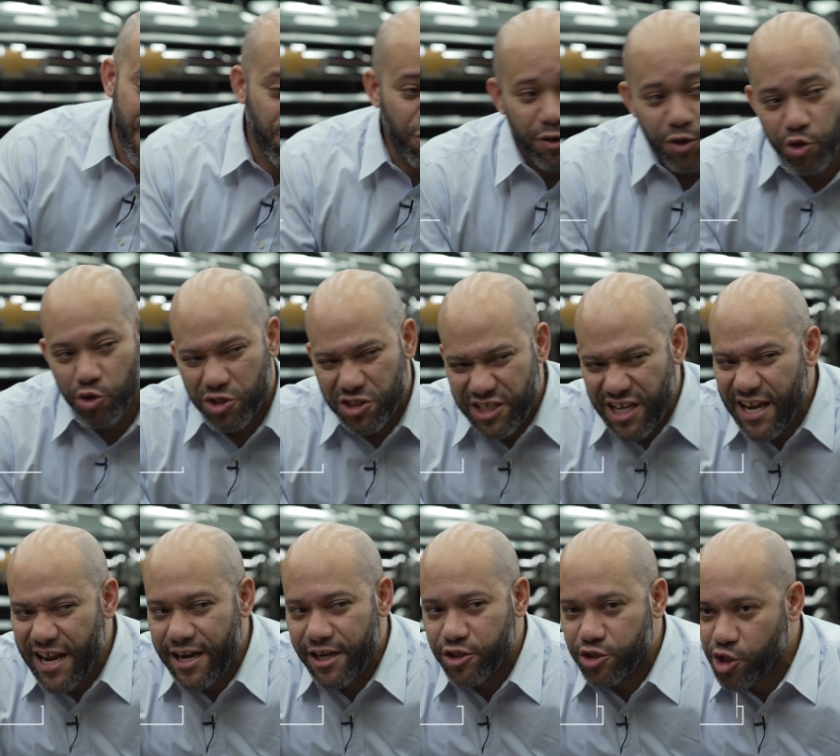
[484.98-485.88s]
and when you say
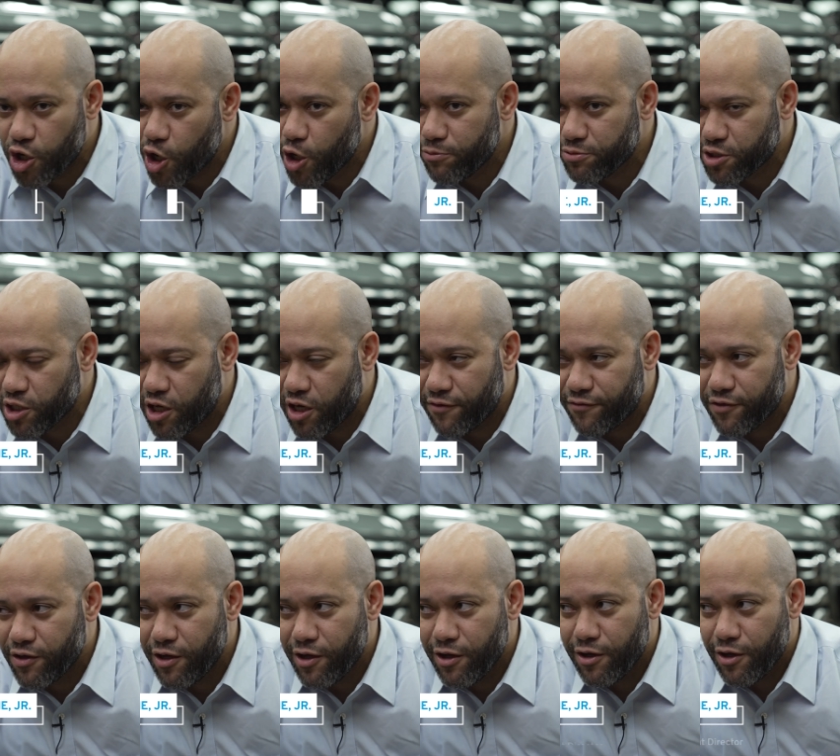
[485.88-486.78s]
that in terms of
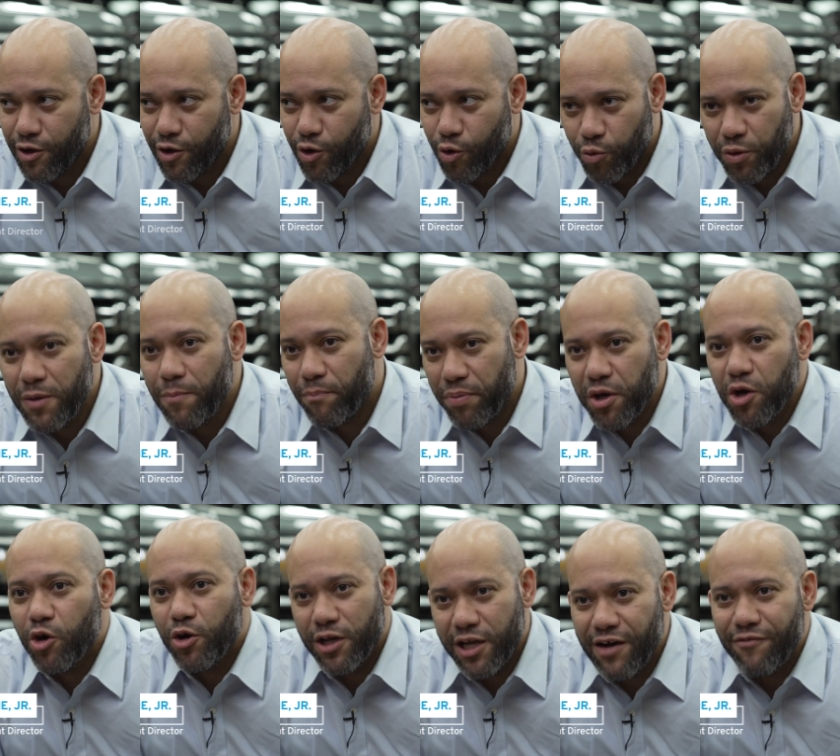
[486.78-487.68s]
we
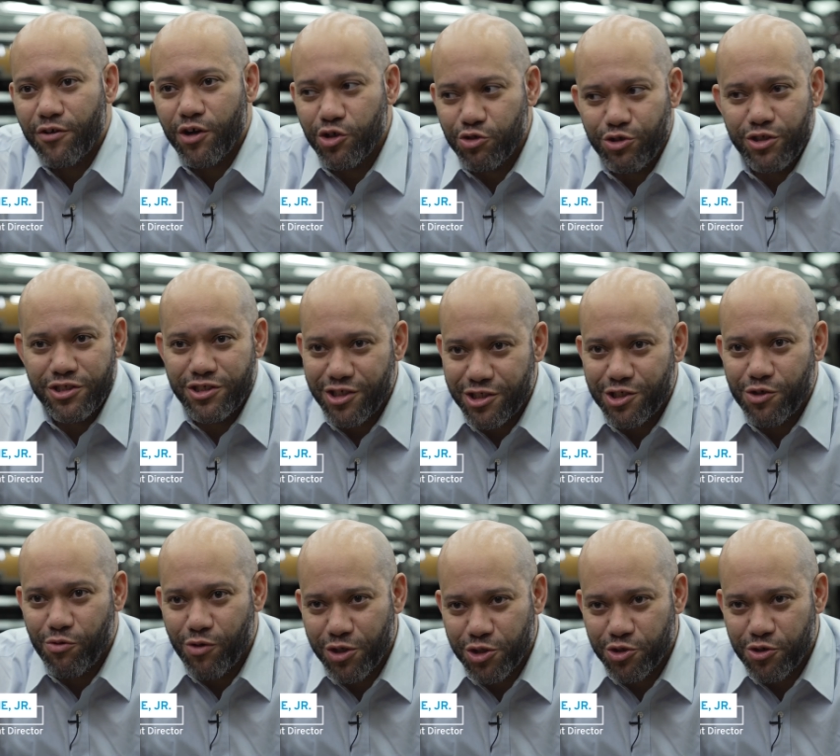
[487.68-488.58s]
build
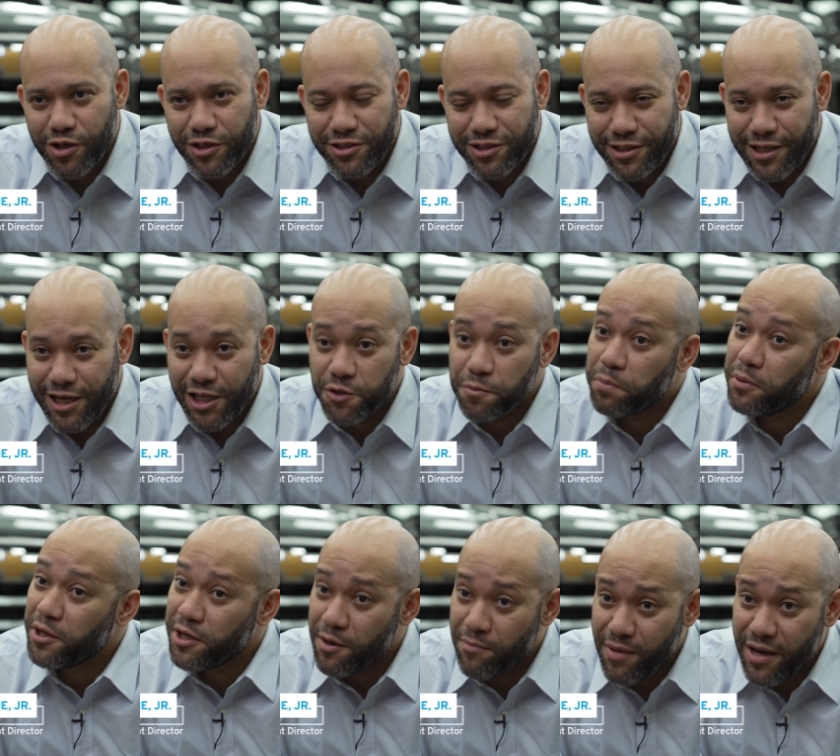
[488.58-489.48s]
1,161 trucks a day, that's
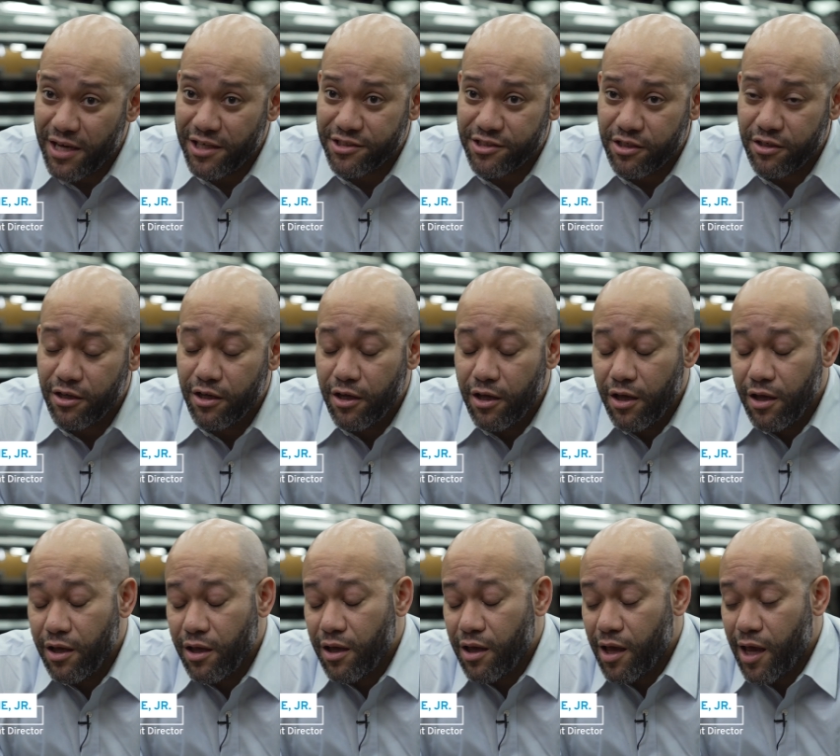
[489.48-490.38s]
pretty amazing.
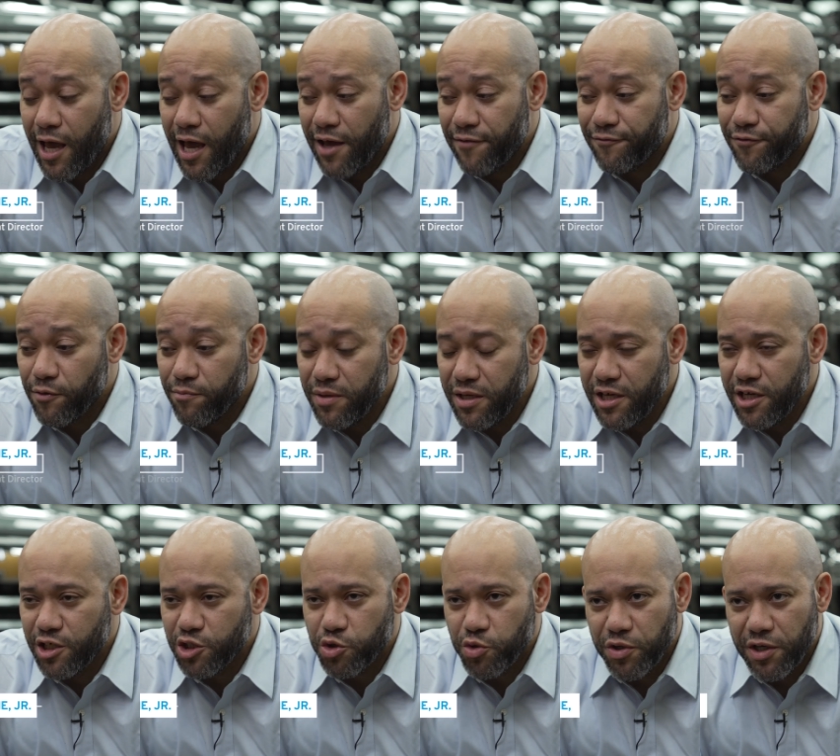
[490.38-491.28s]
And for me,
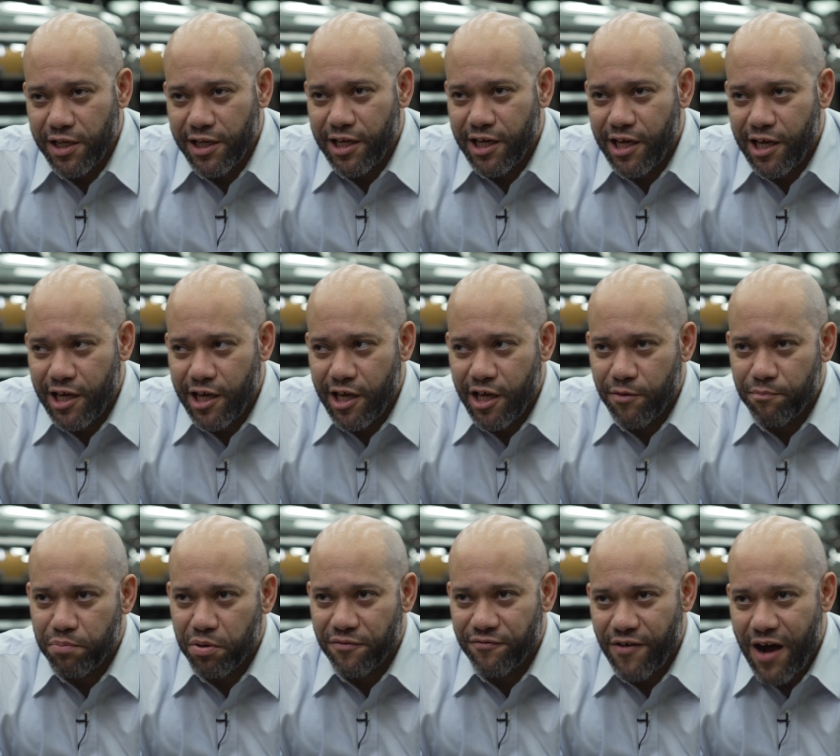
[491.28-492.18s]
it's really in
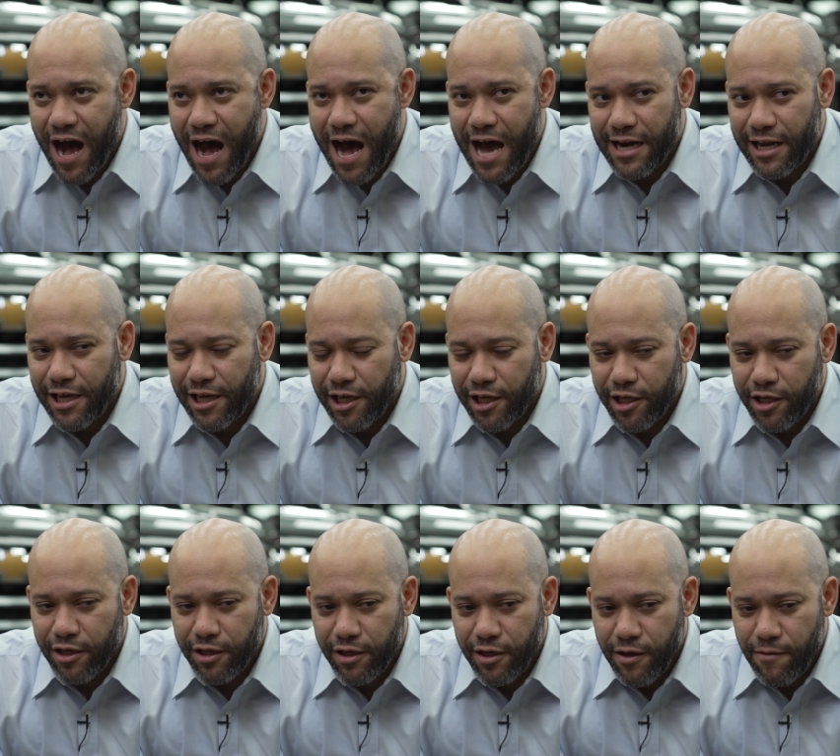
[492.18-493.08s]
providing
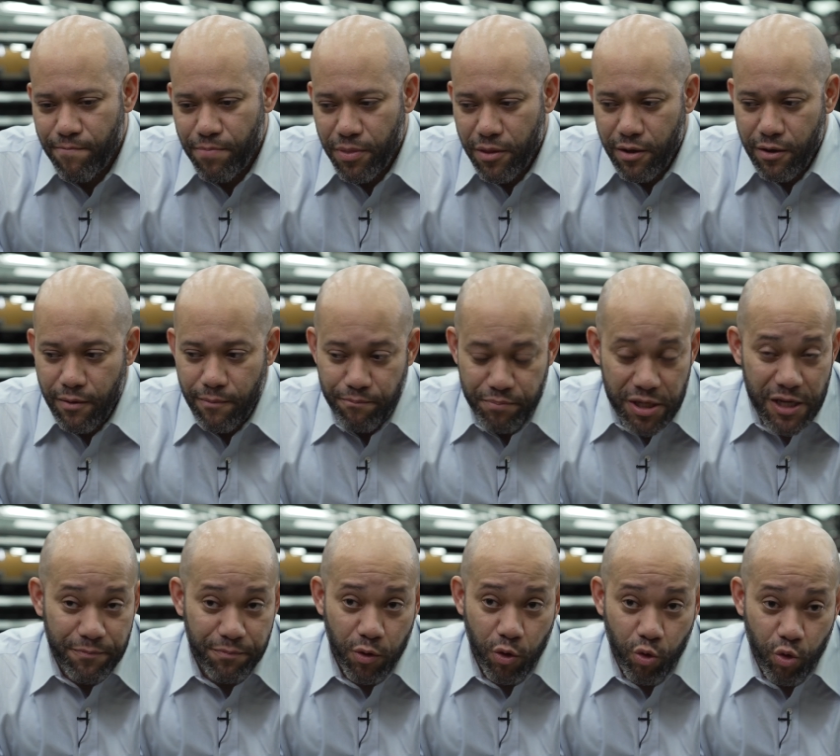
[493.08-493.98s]

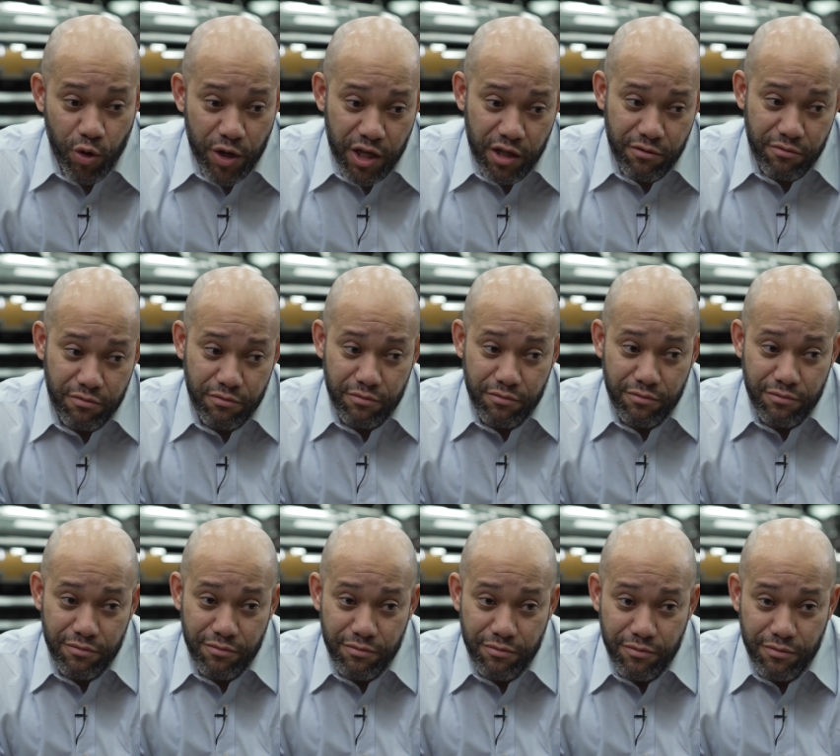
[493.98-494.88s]
people with
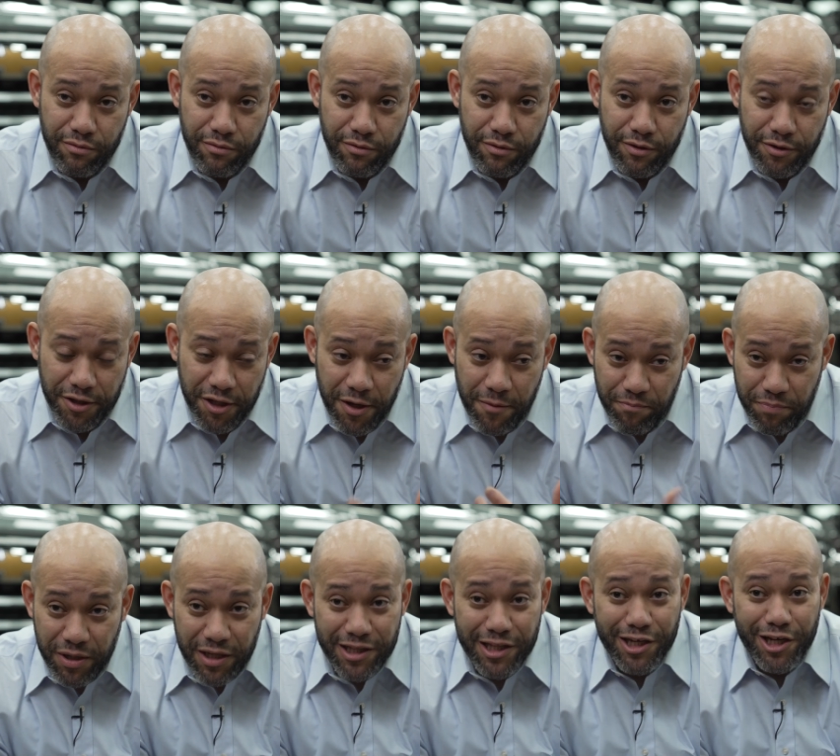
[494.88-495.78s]
the
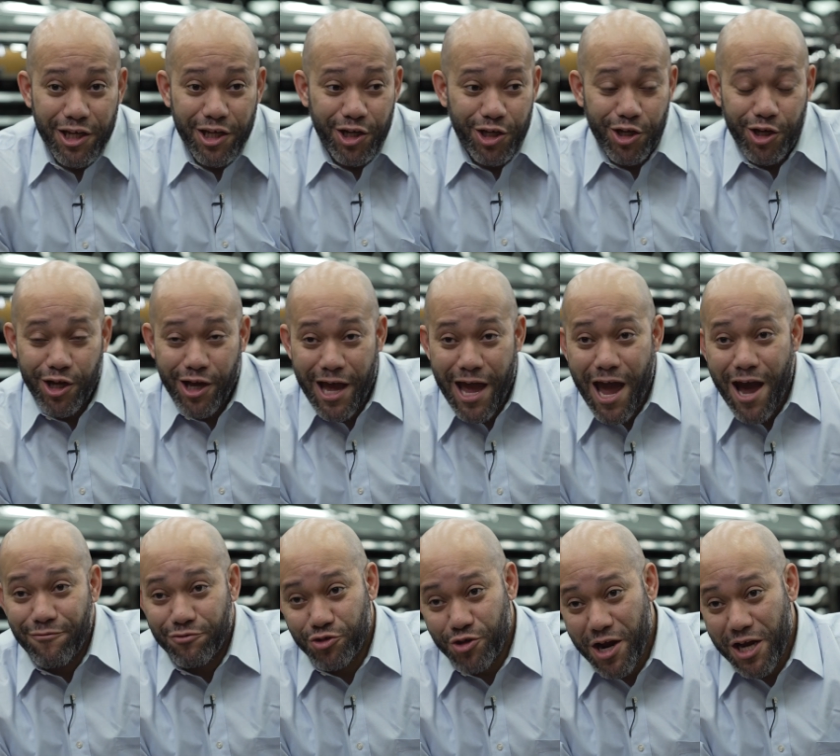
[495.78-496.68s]
ability to
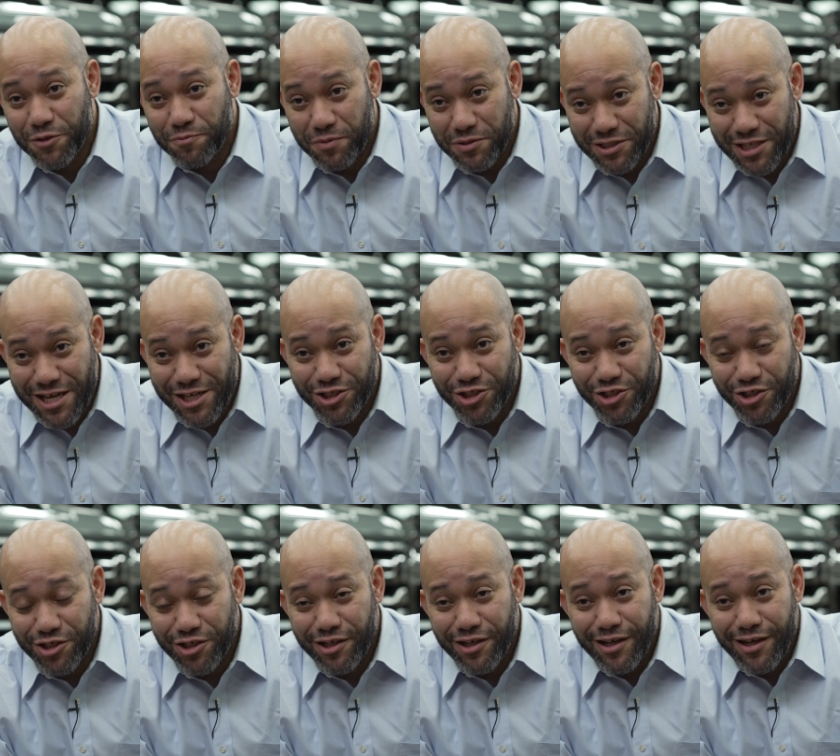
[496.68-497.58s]
have
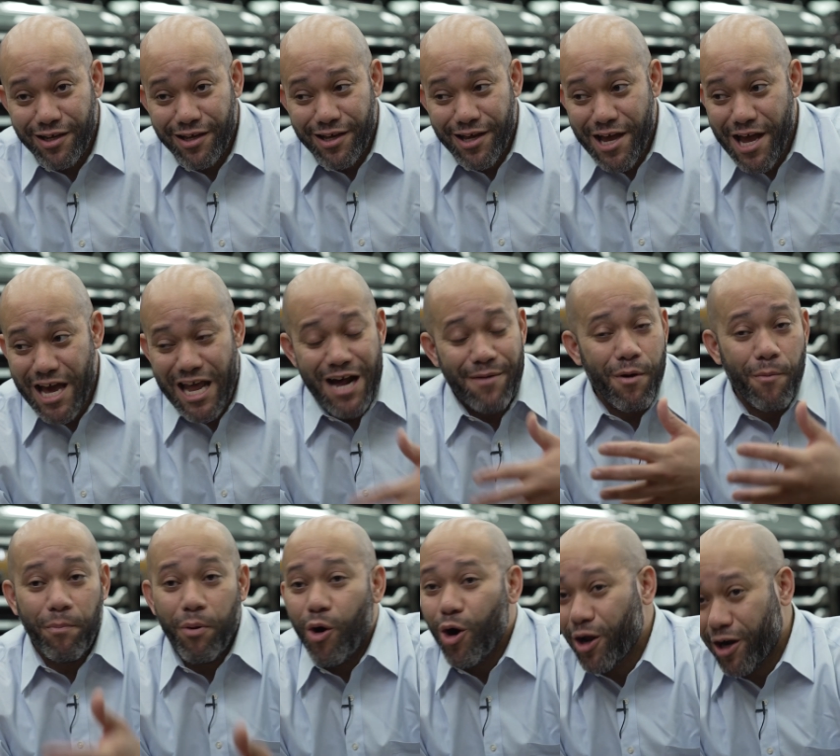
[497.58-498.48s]
transportation, and I'm a
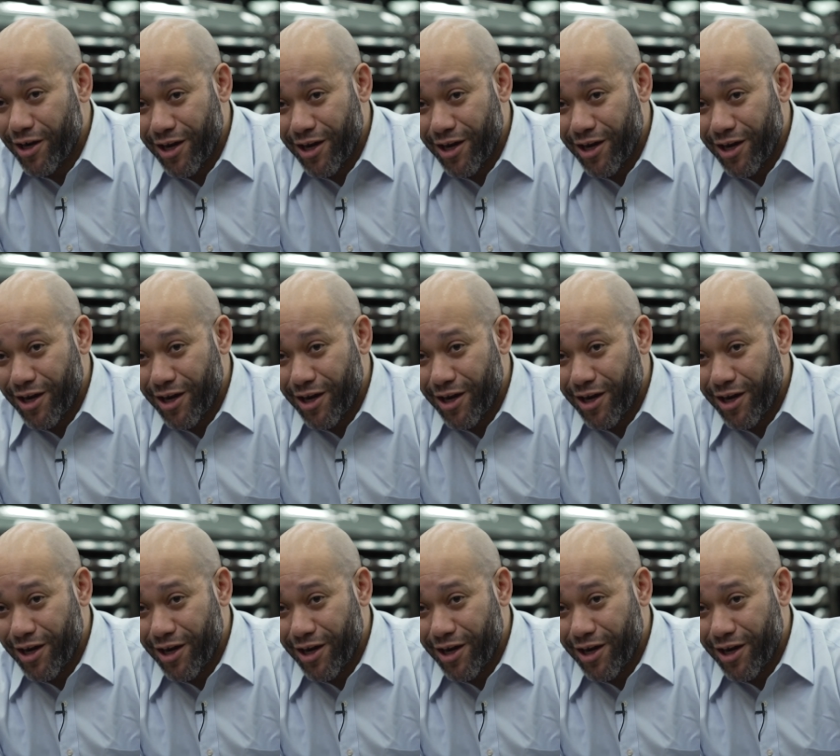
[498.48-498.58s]
part